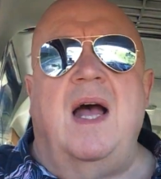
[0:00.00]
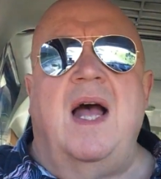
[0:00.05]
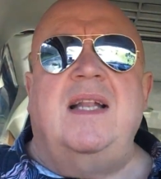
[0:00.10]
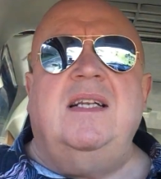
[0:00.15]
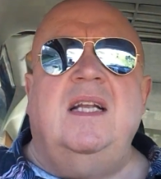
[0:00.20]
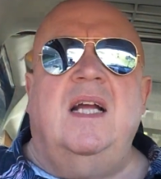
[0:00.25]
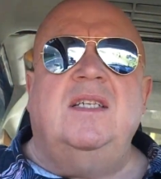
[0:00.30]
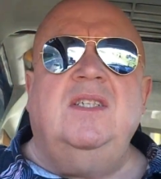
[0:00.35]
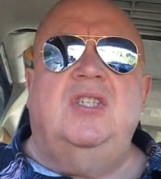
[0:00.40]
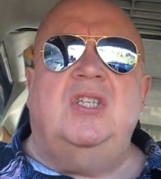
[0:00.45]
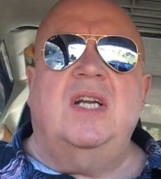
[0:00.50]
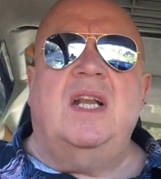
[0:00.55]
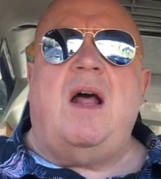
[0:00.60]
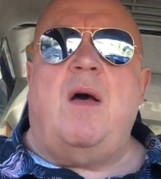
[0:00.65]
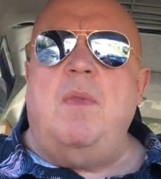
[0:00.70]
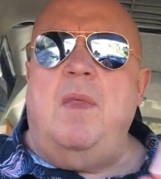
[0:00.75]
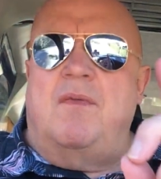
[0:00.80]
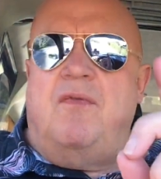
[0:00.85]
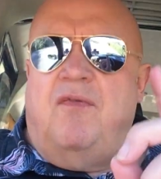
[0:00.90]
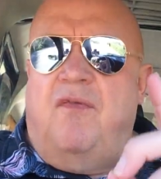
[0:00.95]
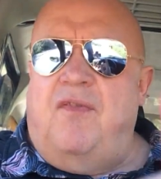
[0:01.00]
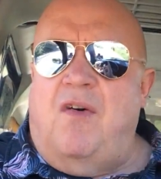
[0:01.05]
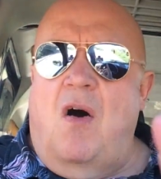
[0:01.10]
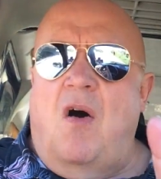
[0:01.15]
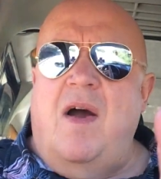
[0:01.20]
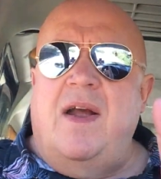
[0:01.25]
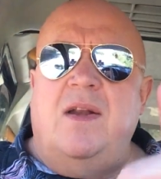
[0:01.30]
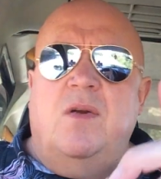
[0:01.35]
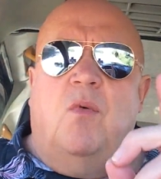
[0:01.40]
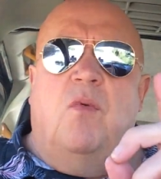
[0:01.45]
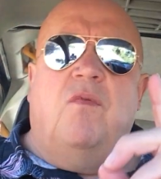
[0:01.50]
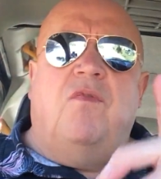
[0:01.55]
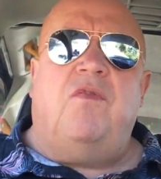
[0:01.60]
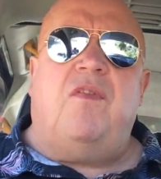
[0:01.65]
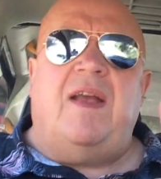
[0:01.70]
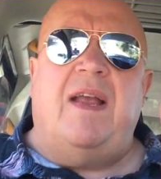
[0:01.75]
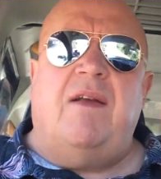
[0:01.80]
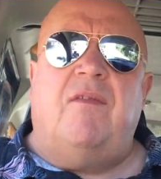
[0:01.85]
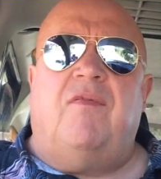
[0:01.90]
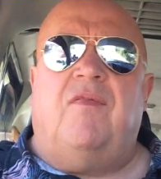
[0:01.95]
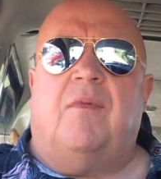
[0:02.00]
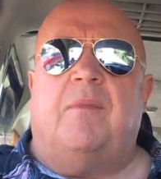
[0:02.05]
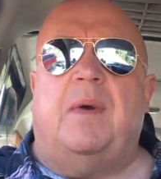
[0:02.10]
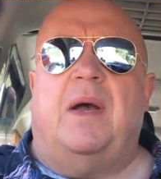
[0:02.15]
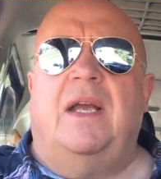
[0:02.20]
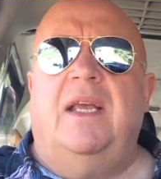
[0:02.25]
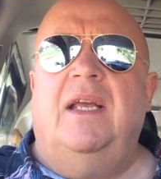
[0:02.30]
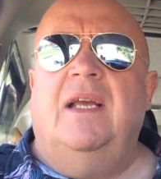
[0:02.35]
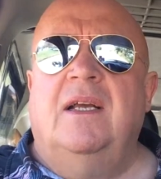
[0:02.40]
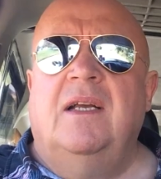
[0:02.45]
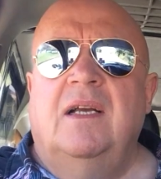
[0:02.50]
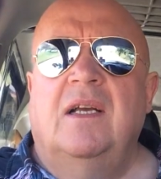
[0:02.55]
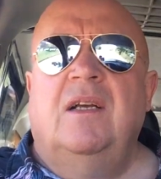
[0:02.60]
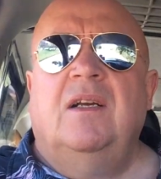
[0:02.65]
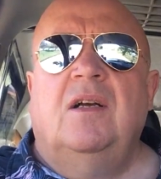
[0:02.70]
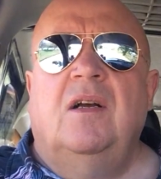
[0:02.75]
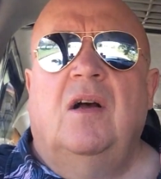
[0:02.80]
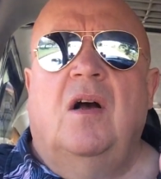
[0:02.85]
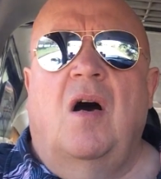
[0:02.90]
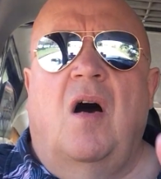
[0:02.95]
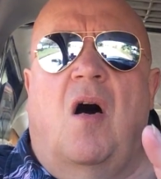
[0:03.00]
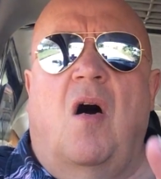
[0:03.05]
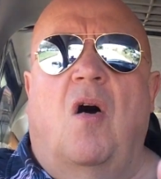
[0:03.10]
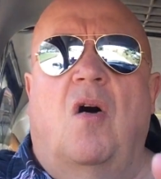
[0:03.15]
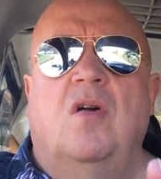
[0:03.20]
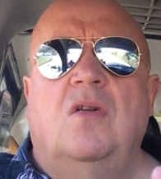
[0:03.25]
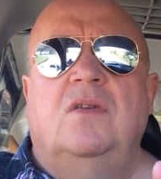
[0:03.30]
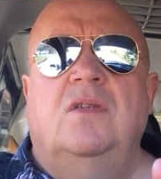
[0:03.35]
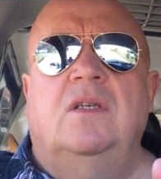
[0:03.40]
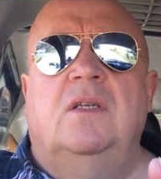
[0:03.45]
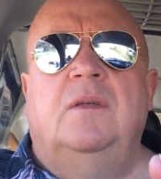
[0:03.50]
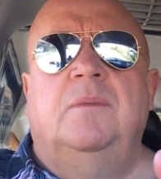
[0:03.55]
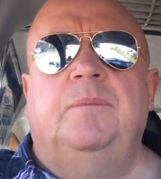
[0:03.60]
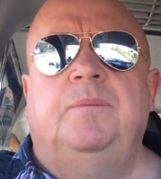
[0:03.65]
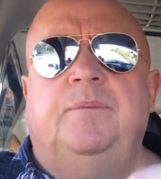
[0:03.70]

And do you know the final thing for me on